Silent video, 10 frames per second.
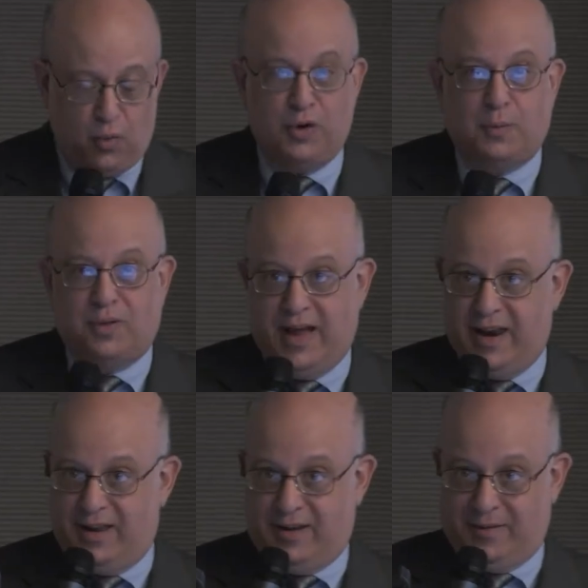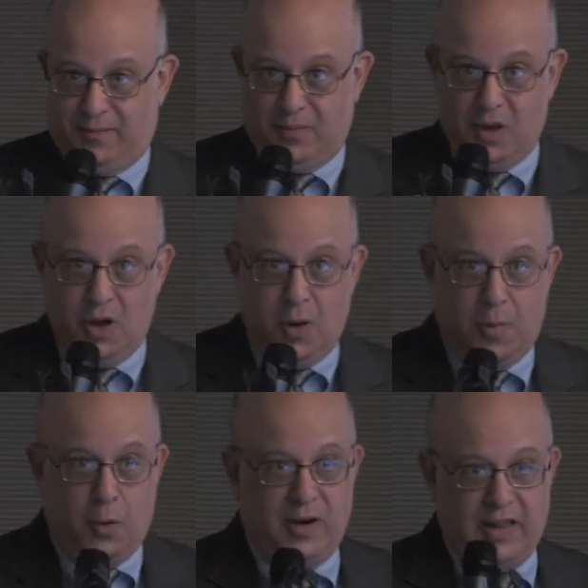weren't planning,
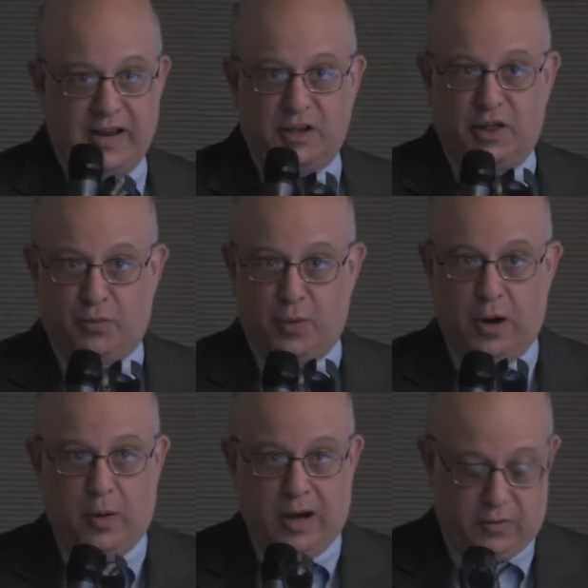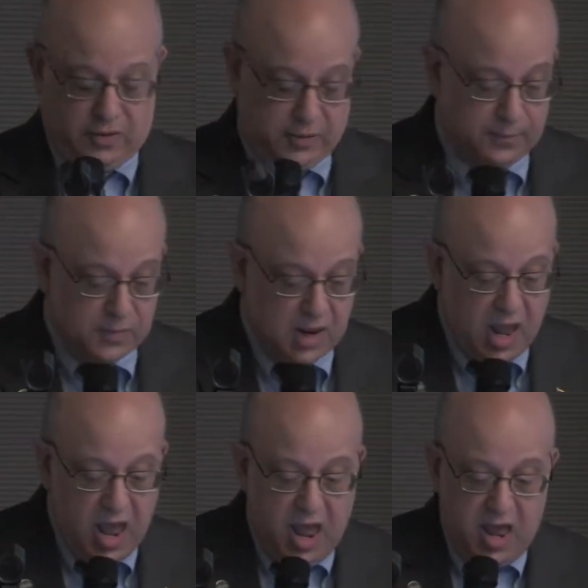but we'd like to throw out.
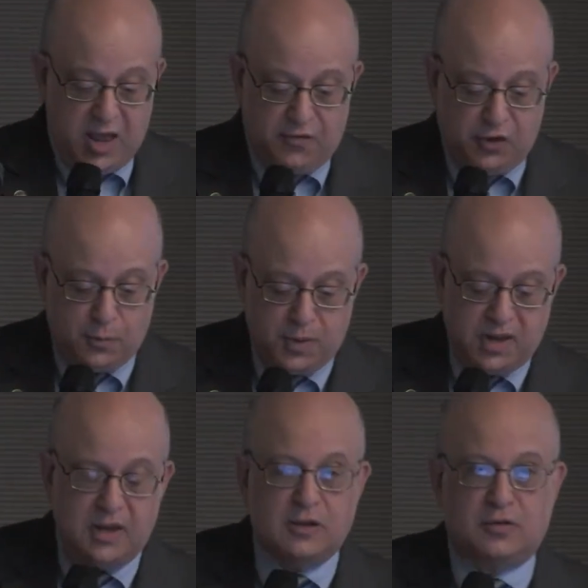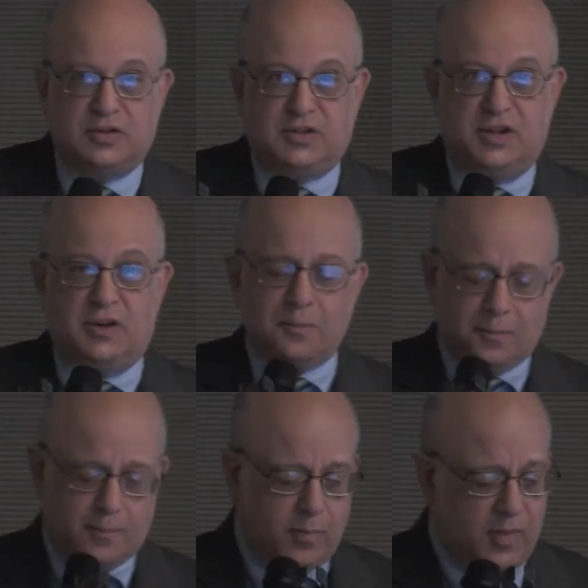If you'd be interested
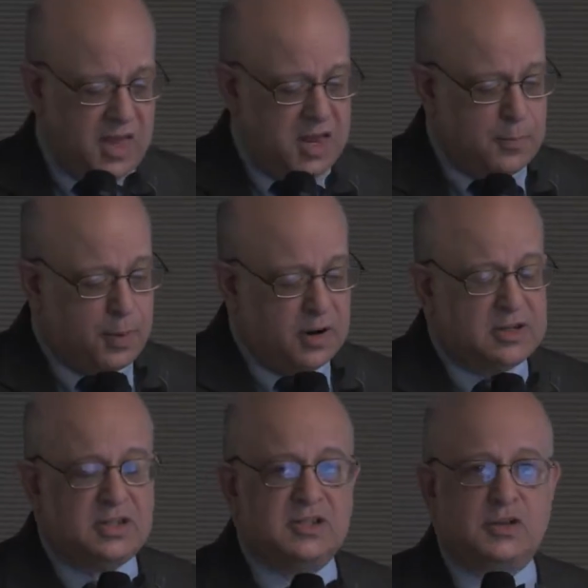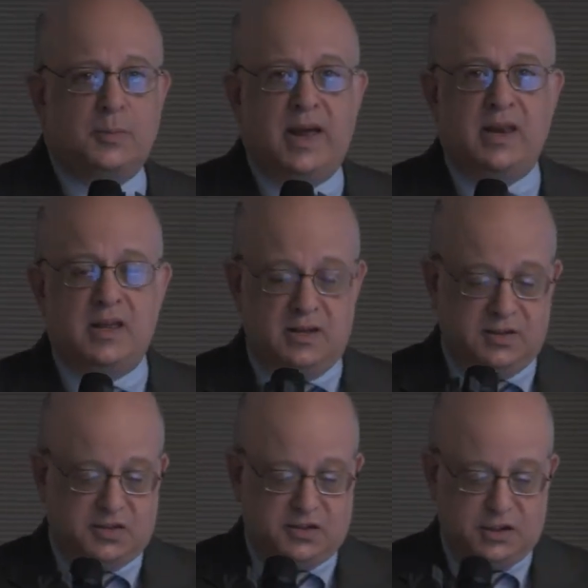in participating in a
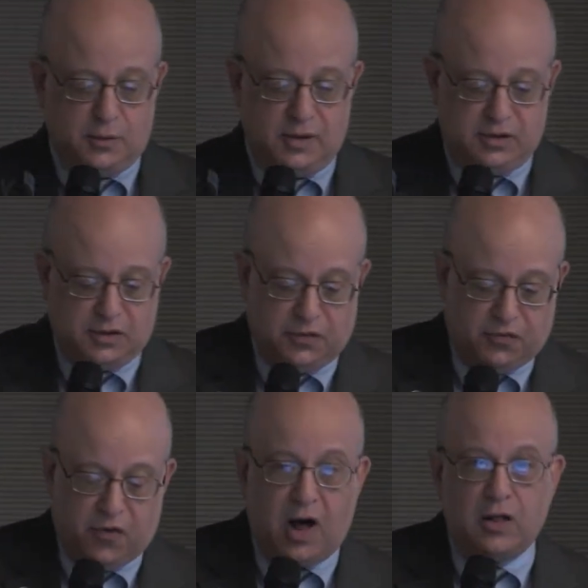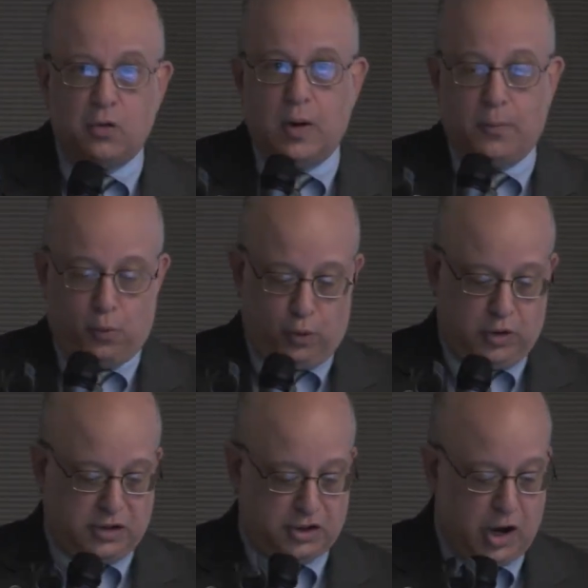series of follow-up
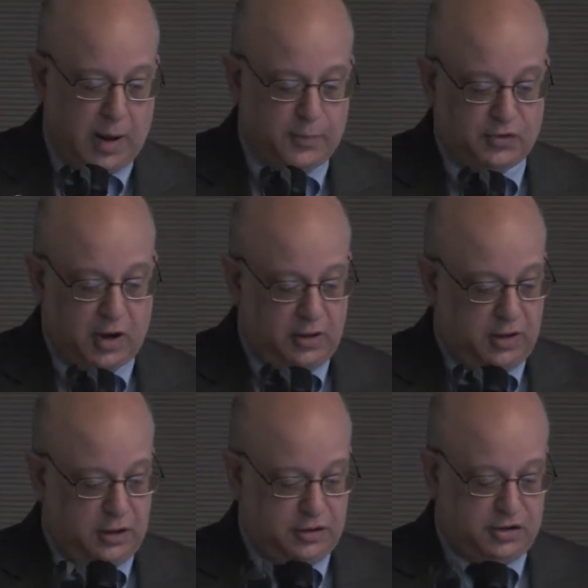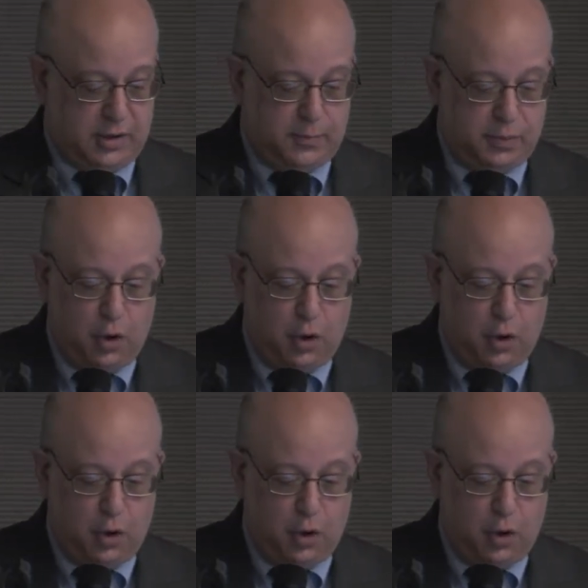workshops on leadership